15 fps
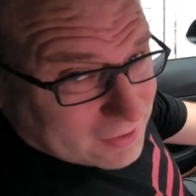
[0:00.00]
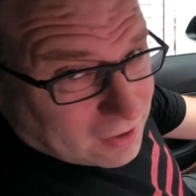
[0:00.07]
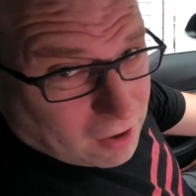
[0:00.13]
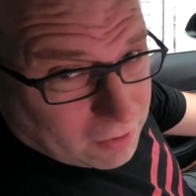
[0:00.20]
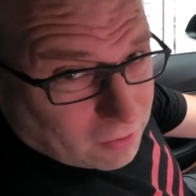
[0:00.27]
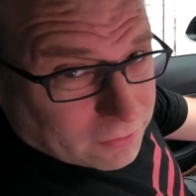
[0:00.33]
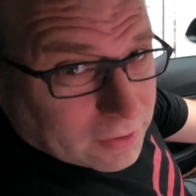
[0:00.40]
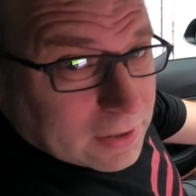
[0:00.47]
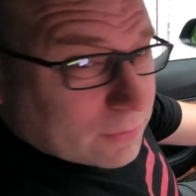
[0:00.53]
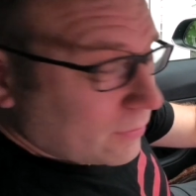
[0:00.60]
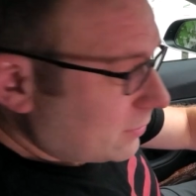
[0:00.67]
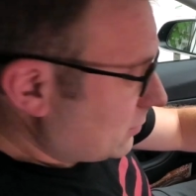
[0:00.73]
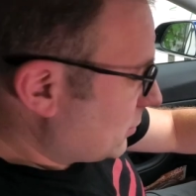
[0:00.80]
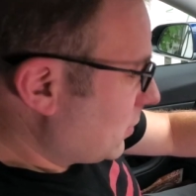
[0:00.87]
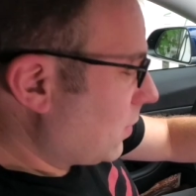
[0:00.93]
not on all night
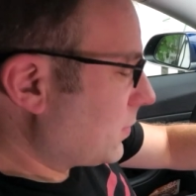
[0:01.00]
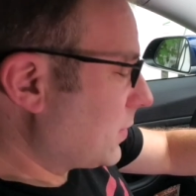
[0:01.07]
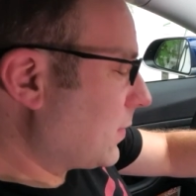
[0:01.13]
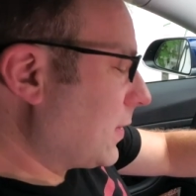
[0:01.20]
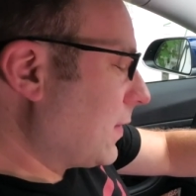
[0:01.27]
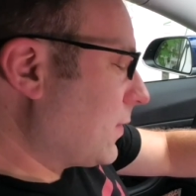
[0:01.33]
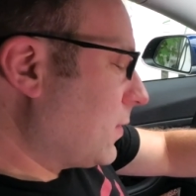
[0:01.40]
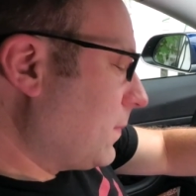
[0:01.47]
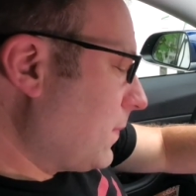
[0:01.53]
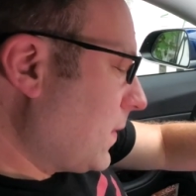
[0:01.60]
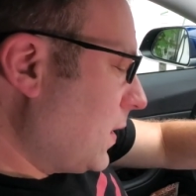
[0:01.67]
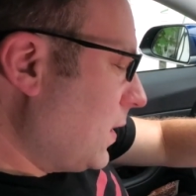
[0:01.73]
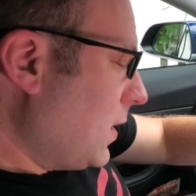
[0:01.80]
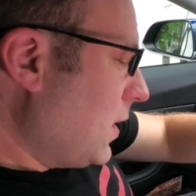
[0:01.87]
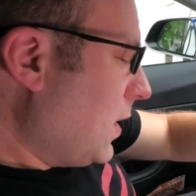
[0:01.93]
while you're charging, whatever.
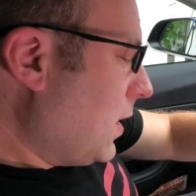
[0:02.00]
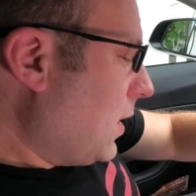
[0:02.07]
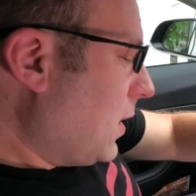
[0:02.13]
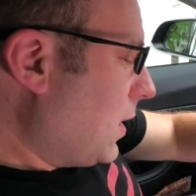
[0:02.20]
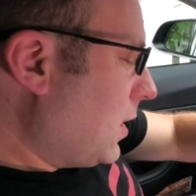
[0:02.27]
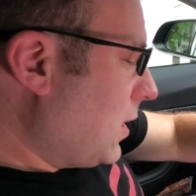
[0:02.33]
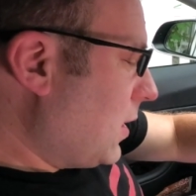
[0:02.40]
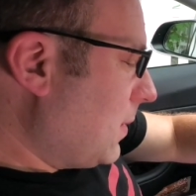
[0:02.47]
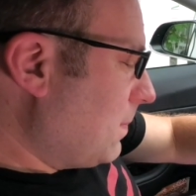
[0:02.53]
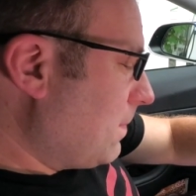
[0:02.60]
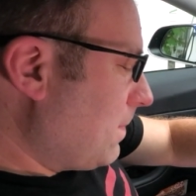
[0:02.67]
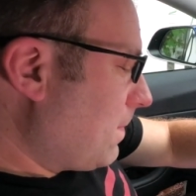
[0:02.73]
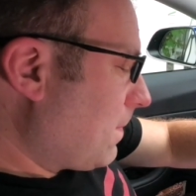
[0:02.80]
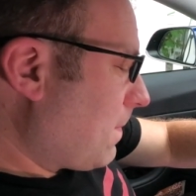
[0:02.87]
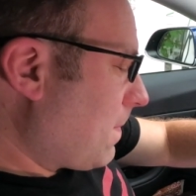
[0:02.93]

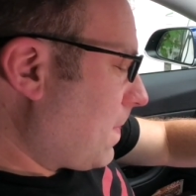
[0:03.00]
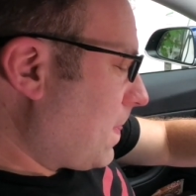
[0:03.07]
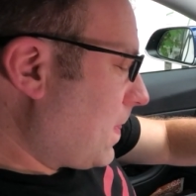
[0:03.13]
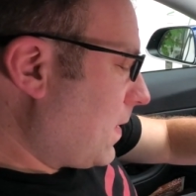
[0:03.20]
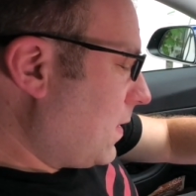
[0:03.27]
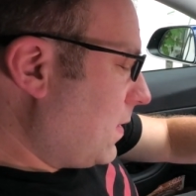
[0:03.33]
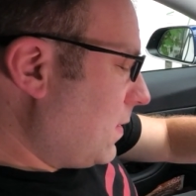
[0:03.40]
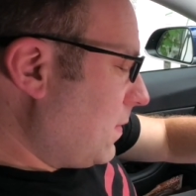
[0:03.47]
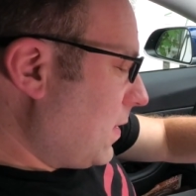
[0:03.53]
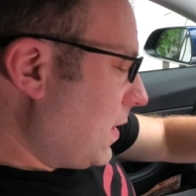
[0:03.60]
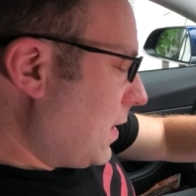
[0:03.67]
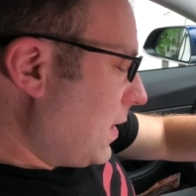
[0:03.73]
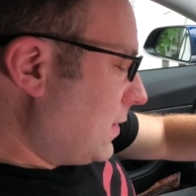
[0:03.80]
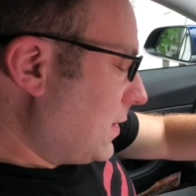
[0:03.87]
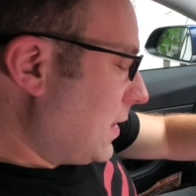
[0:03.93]

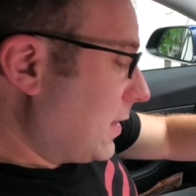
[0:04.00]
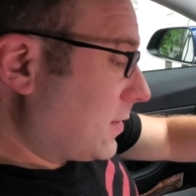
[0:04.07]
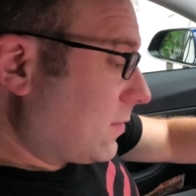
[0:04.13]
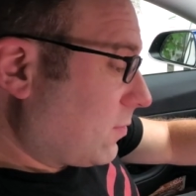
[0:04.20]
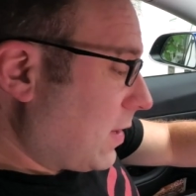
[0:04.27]
And then it